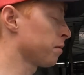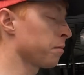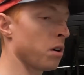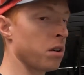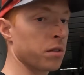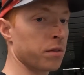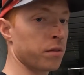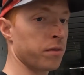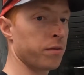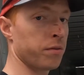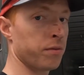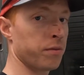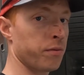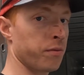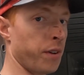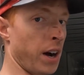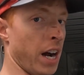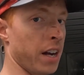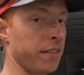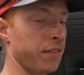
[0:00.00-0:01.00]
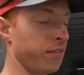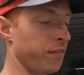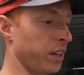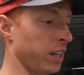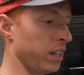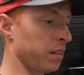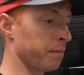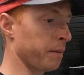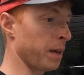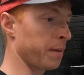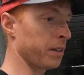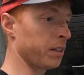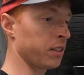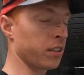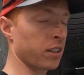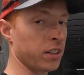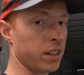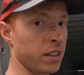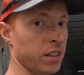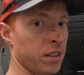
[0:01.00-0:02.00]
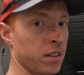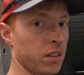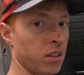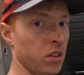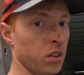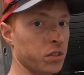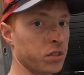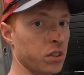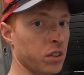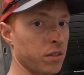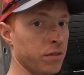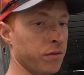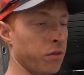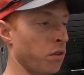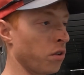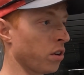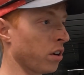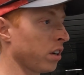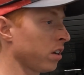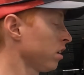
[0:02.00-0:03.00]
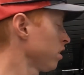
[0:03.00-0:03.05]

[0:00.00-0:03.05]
about 5 feet, maybe it turned into closer to 4.